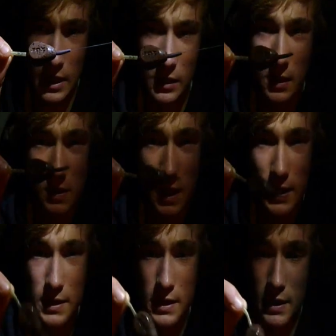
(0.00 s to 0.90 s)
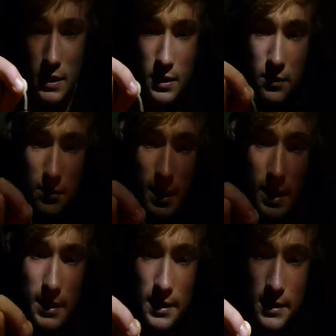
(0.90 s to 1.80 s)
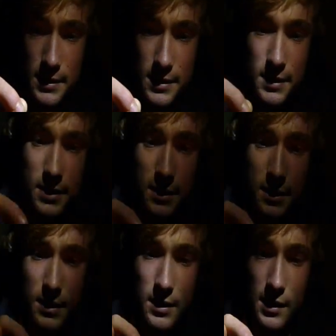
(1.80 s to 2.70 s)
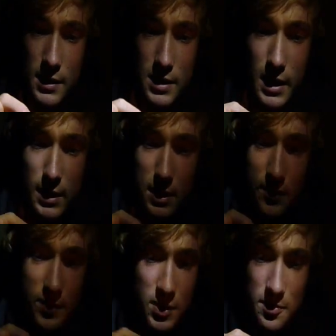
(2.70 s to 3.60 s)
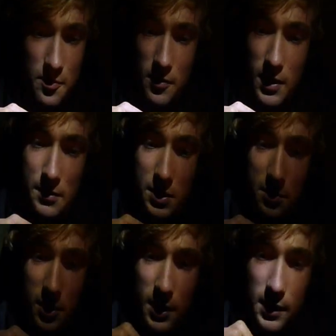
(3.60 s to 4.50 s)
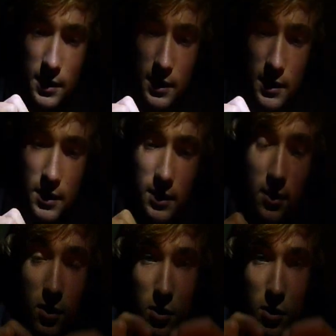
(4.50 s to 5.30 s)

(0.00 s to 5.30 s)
like those leads, really good, nice leads, just absolutely brilliant. Got a